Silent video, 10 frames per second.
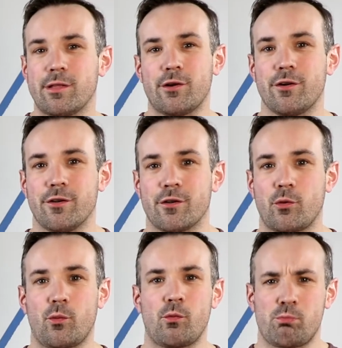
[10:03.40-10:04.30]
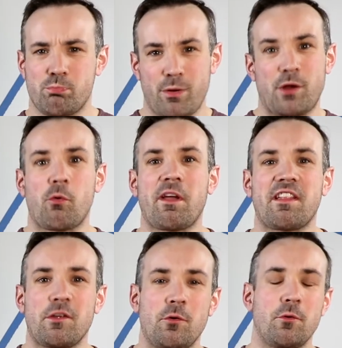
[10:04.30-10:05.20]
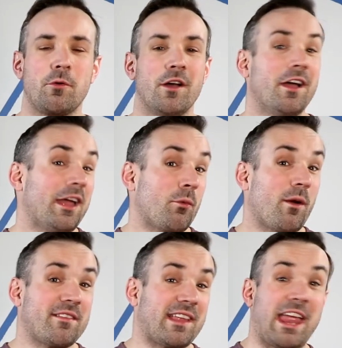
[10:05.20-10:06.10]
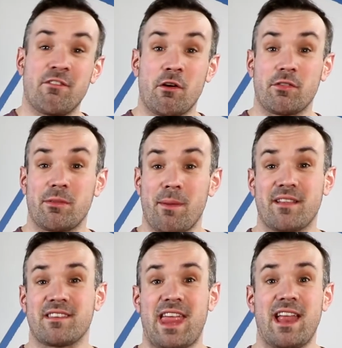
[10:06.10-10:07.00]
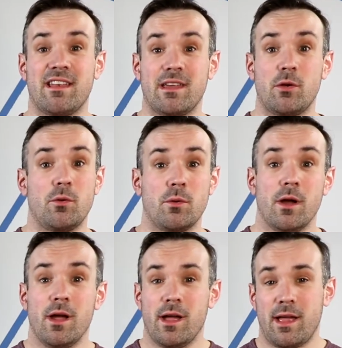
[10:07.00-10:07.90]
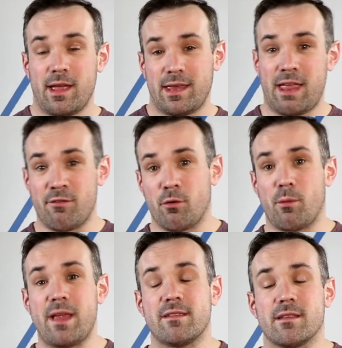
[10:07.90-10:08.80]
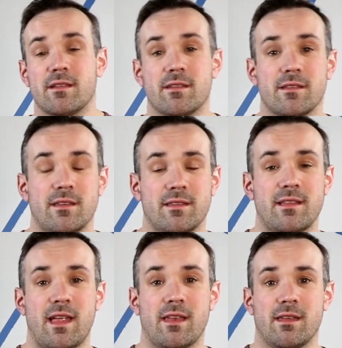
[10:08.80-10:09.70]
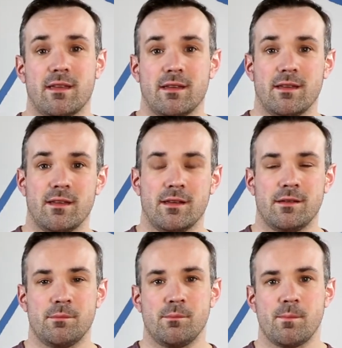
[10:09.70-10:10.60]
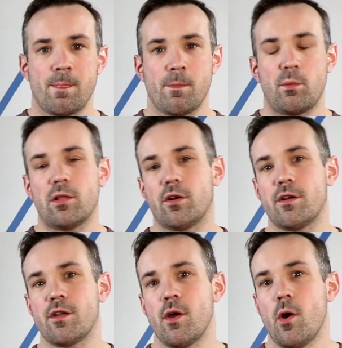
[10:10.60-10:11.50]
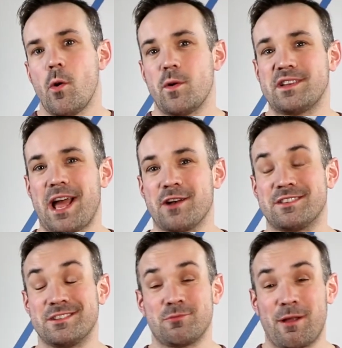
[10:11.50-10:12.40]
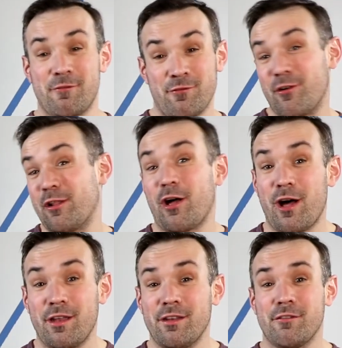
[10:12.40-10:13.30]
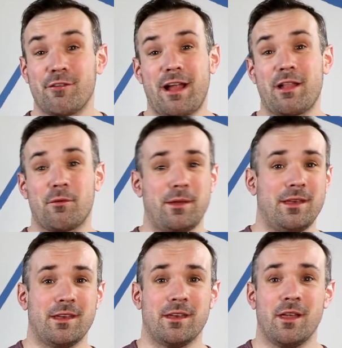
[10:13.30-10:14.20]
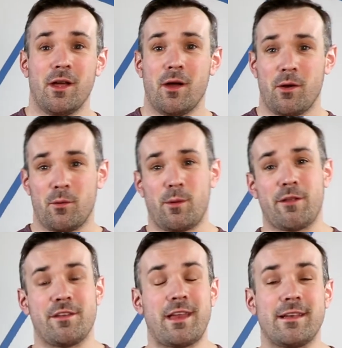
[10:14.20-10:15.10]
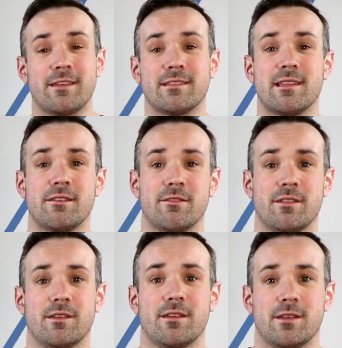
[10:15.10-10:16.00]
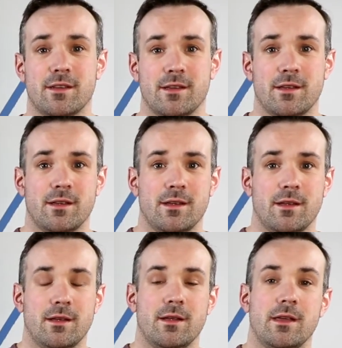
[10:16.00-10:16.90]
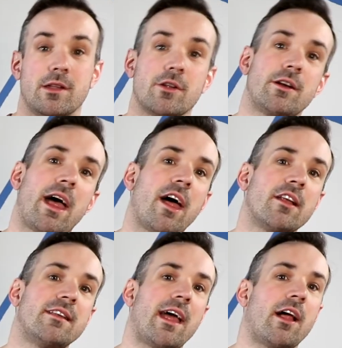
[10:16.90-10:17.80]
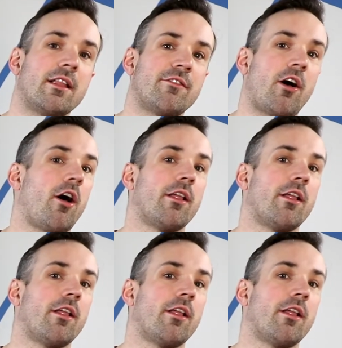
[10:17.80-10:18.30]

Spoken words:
learned pretty quickly who it was that gave out the best candy, who gave out raisins instead. We learned which houses went full on for Halloween and where the dentist lived. You learned how to tell if a